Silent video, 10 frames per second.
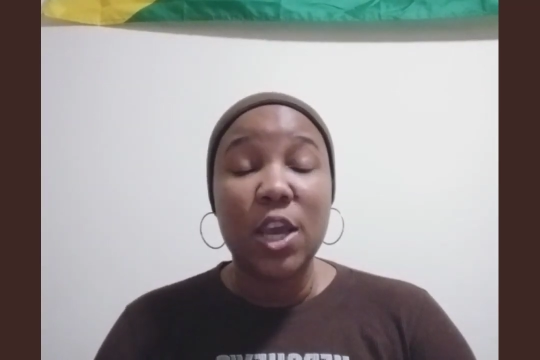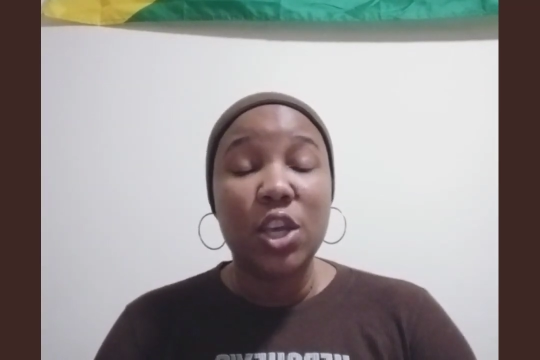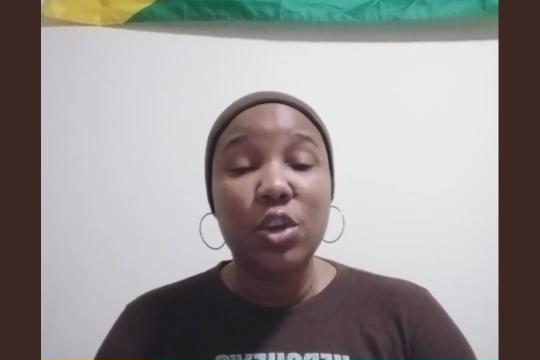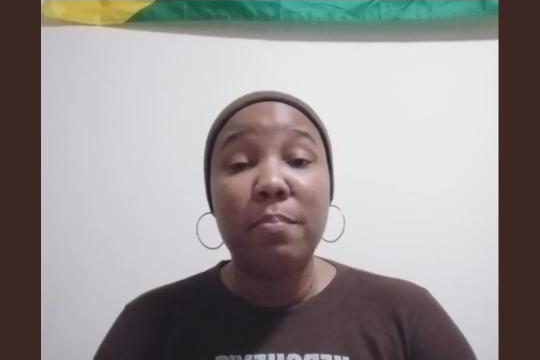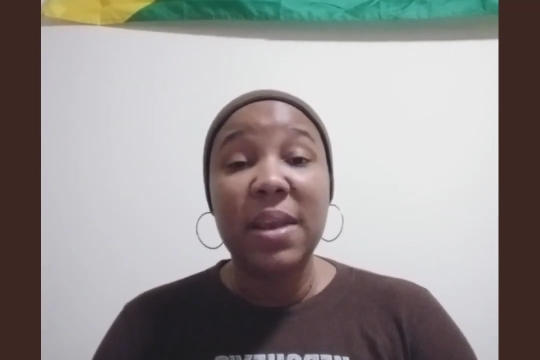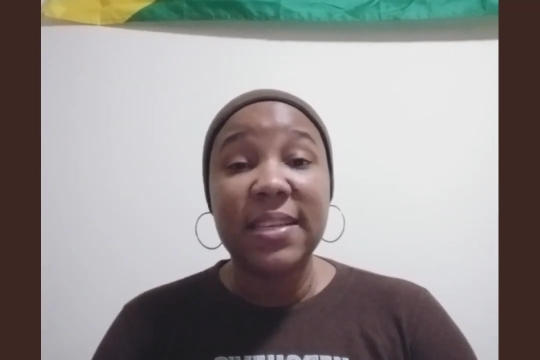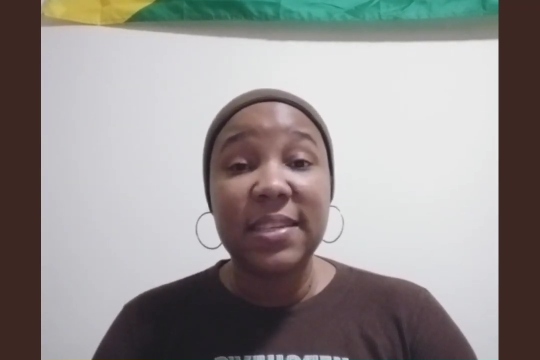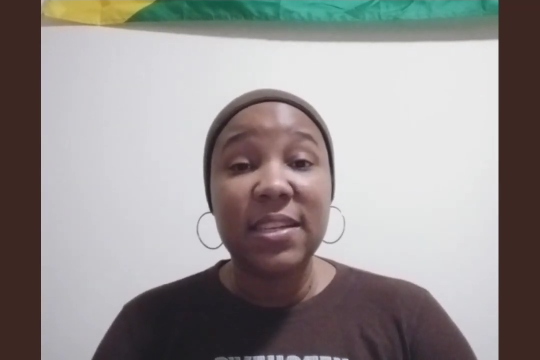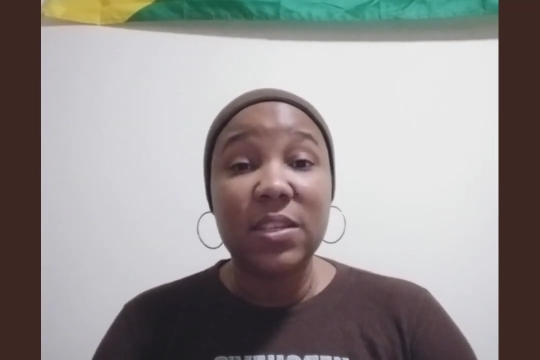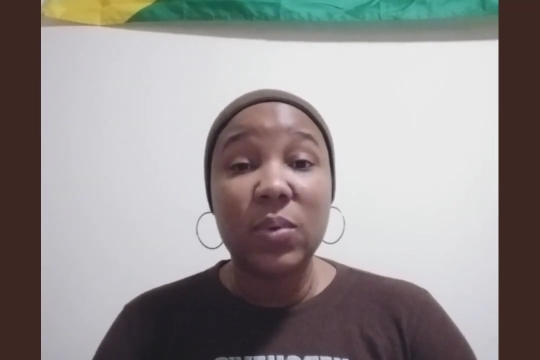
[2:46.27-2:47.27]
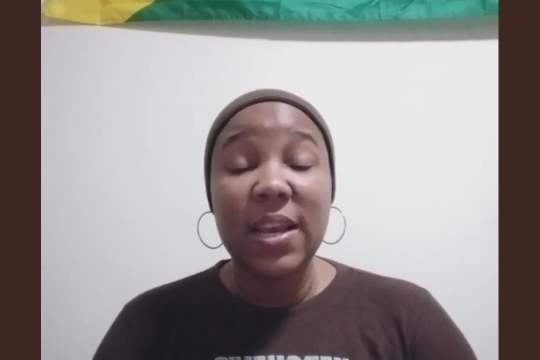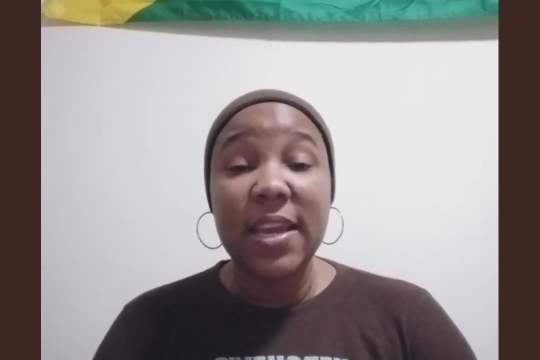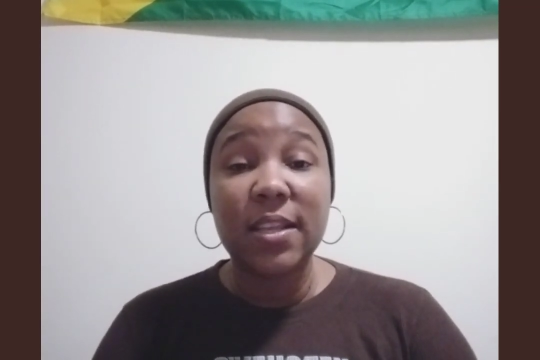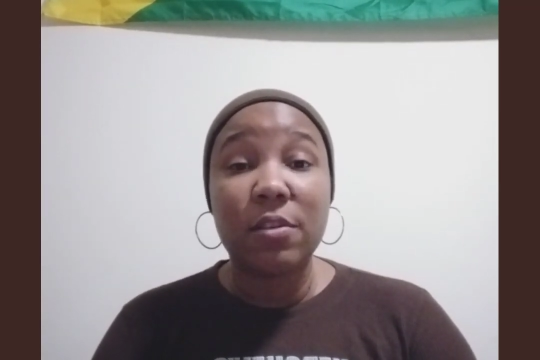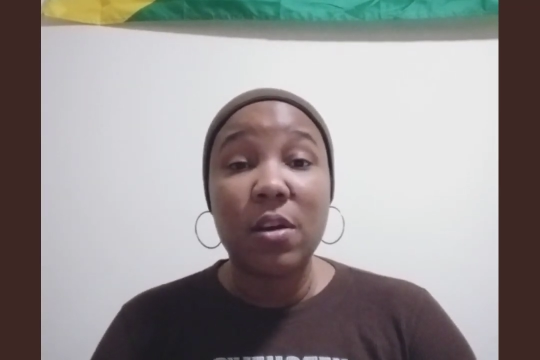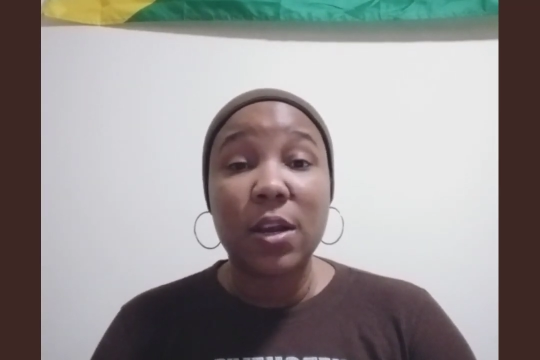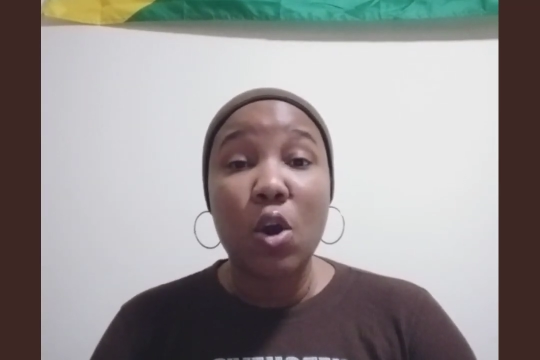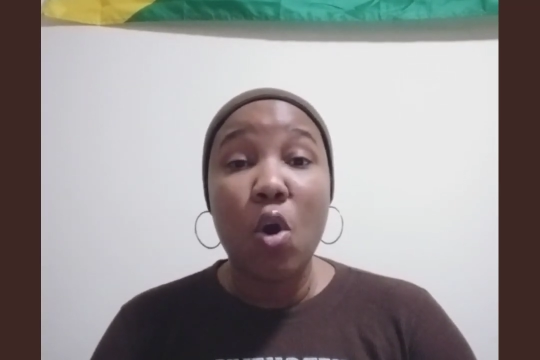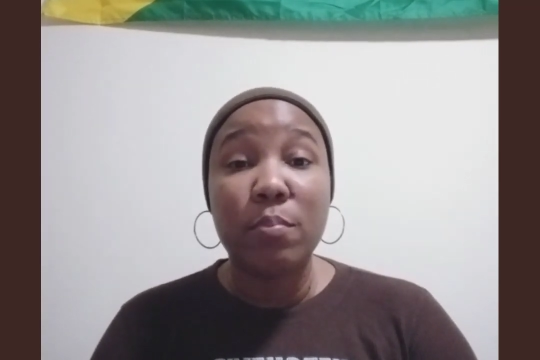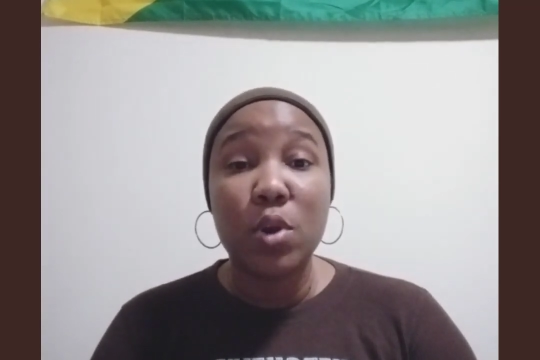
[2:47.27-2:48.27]
the blessings will later on
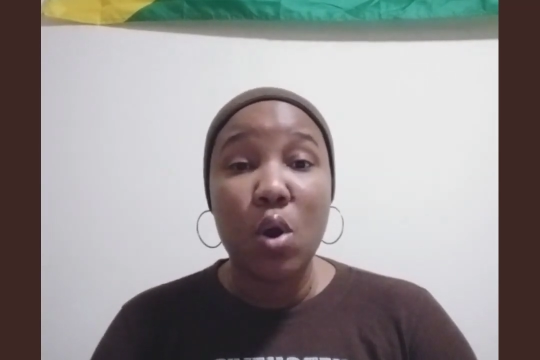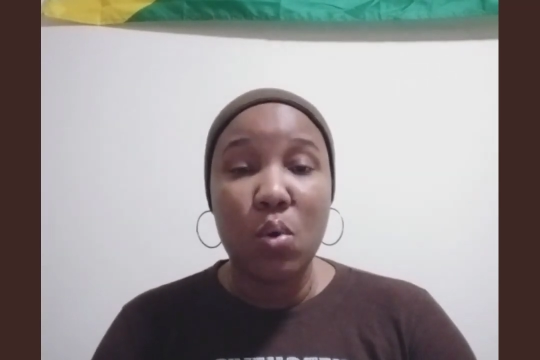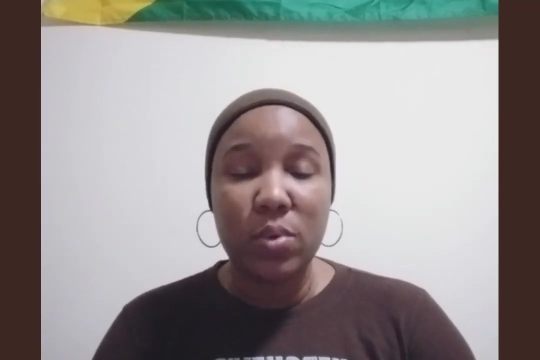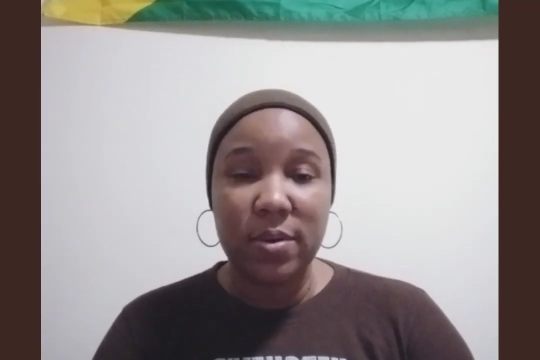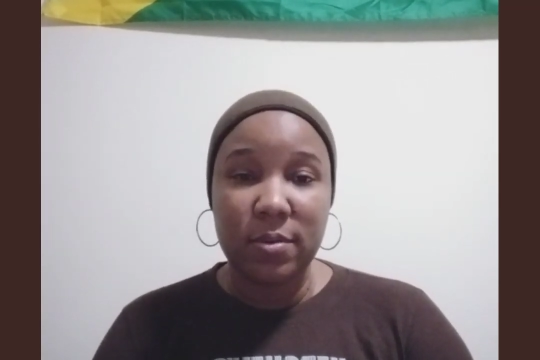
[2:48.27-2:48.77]
come down.